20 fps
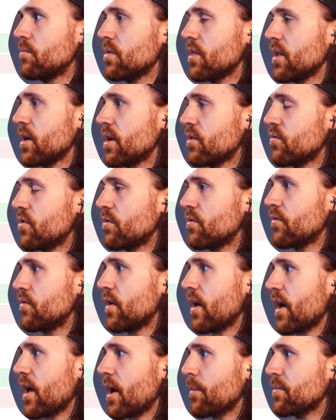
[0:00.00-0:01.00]
play around with
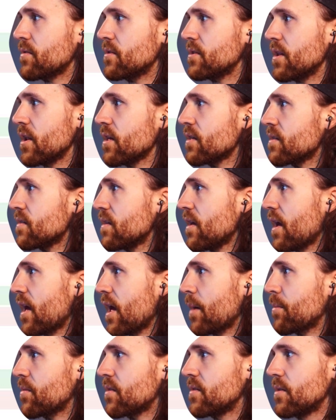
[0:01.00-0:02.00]
the apps, list the
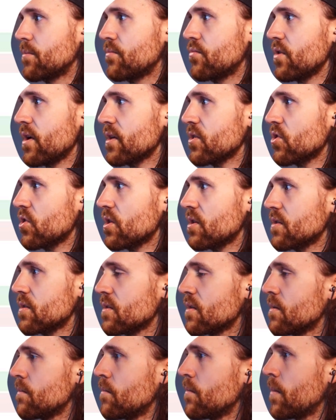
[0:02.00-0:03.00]
apps and the
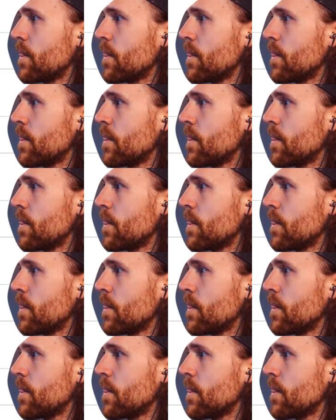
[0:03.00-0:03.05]
branches.